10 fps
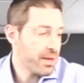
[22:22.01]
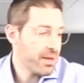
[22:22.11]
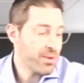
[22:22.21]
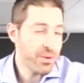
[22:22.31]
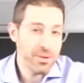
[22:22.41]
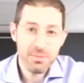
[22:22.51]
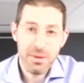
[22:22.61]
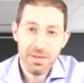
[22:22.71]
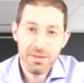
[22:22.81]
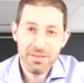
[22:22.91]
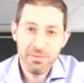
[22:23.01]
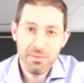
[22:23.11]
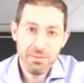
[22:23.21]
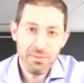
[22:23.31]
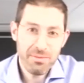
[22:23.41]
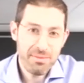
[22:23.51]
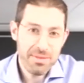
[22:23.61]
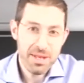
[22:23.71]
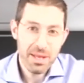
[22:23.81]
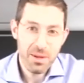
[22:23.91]
all these months,
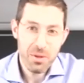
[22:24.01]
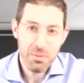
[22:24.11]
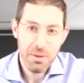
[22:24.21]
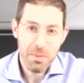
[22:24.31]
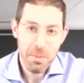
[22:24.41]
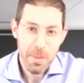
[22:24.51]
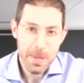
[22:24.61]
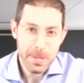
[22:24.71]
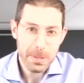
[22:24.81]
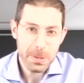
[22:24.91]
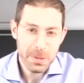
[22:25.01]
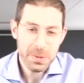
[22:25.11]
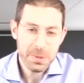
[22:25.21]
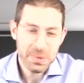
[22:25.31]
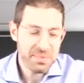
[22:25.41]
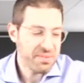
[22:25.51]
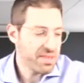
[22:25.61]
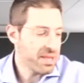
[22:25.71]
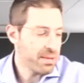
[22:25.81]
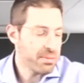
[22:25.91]
sticking with me.
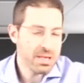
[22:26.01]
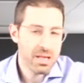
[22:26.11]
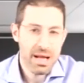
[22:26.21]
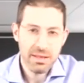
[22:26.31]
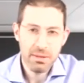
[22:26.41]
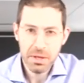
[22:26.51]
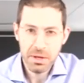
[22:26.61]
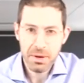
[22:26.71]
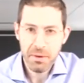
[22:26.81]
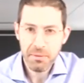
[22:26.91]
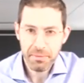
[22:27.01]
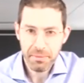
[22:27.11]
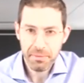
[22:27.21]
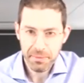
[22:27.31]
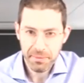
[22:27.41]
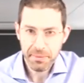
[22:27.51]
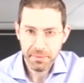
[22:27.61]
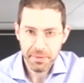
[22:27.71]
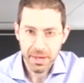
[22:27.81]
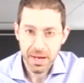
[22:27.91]
It means a lot to me that you're here.
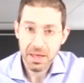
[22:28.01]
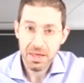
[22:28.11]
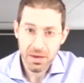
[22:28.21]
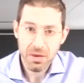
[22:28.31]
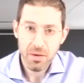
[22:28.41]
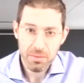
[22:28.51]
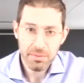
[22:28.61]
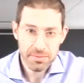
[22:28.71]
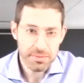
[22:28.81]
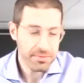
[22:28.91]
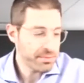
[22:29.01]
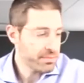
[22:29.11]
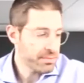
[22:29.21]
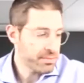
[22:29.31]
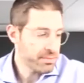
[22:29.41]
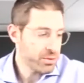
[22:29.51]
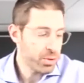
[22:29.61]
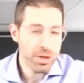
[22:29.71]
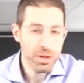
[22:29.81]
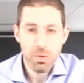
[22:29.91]
And I thank you. You
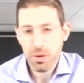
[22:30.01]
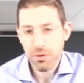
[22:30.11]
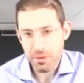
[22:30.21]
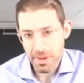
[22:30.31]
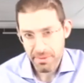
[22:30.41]
mean the world to me.